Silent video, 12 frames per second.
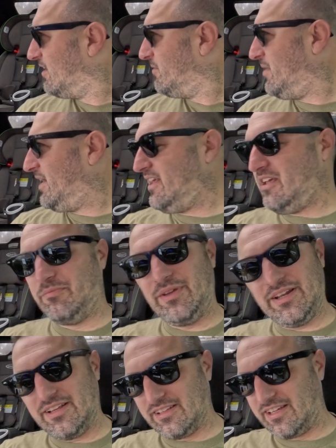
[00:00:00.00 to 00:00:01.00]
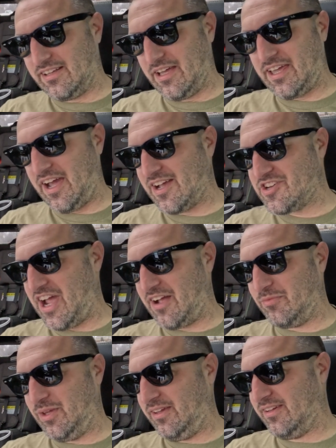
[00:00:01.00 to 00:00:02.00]
Man, he immediately like cash
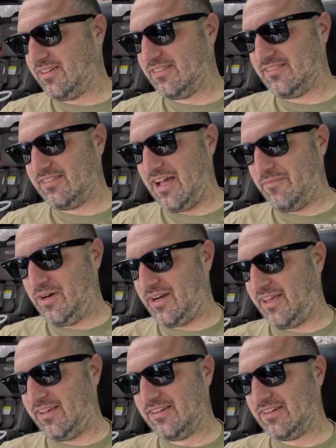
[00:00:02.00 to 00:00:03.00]
at me that money,